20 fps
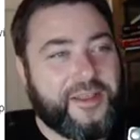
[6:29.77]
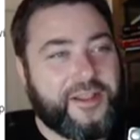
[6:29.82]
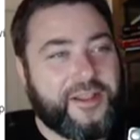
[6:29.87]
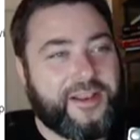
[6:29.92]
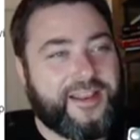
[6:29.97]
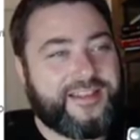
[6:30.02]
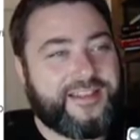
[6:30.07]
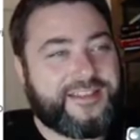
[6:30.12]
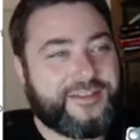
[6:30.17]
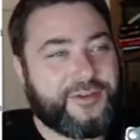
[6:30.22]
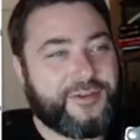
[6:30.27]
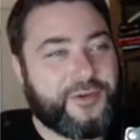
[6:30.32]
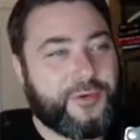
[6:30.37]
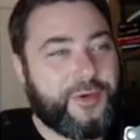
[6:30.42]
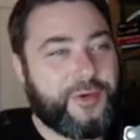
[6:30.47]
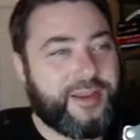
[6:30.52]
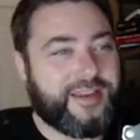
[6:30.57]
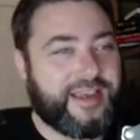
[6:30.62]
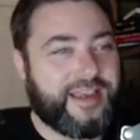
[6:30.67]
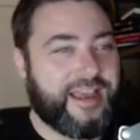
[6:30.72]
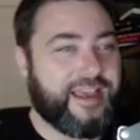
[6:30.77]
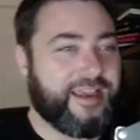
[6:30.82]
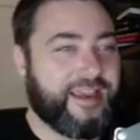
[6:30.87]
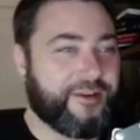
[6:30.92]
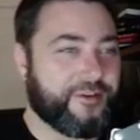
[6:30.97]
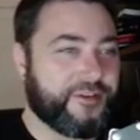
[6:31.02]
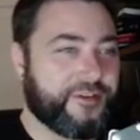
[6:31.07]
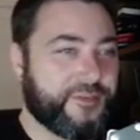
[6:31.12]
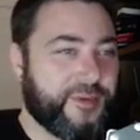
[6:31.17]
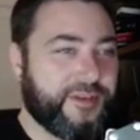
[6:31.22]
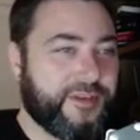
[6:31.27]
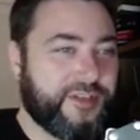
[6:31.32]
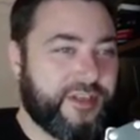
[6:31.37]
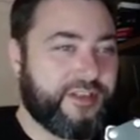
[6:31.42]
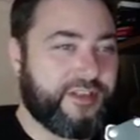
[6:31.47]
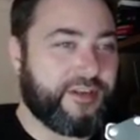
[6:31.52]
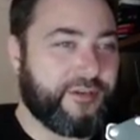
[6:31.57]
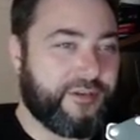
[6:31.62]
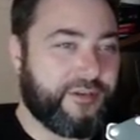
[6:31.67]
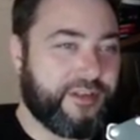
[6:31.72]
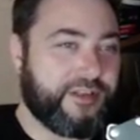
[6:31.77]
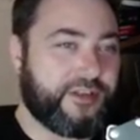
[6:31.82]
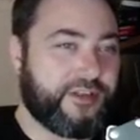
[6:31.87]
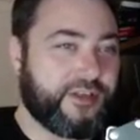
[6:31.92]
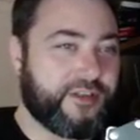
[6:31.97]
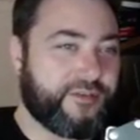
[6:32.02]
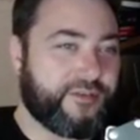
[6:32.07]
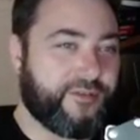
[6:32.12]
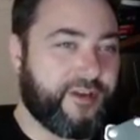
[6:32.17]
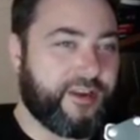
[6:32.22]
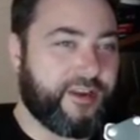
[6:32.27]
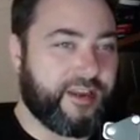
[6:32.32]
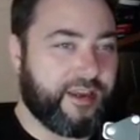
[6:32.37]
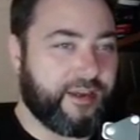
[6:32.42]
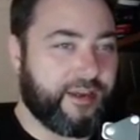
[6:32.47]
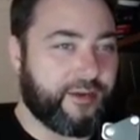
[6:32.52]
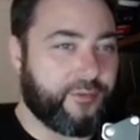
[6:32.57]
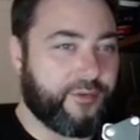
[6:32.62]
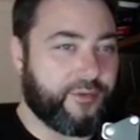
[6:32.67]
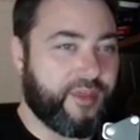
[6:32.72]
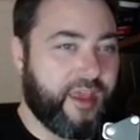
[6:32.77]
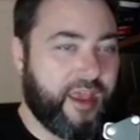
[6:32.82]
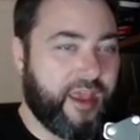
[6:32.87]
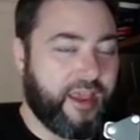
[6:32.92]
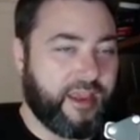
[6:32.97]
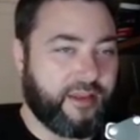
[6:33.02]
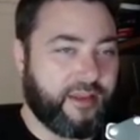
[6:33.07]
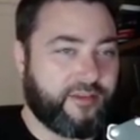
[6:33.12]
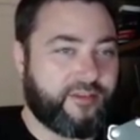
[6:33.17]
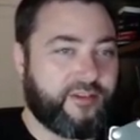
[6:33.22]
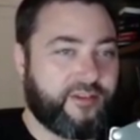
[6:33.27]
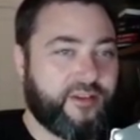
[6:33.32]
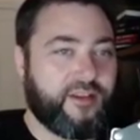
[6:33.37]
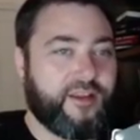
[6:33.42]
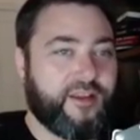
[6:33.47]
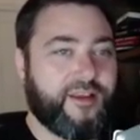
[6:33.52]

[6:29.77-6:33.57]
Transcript: Let's not equate anger, especially totally justified anger, with hate.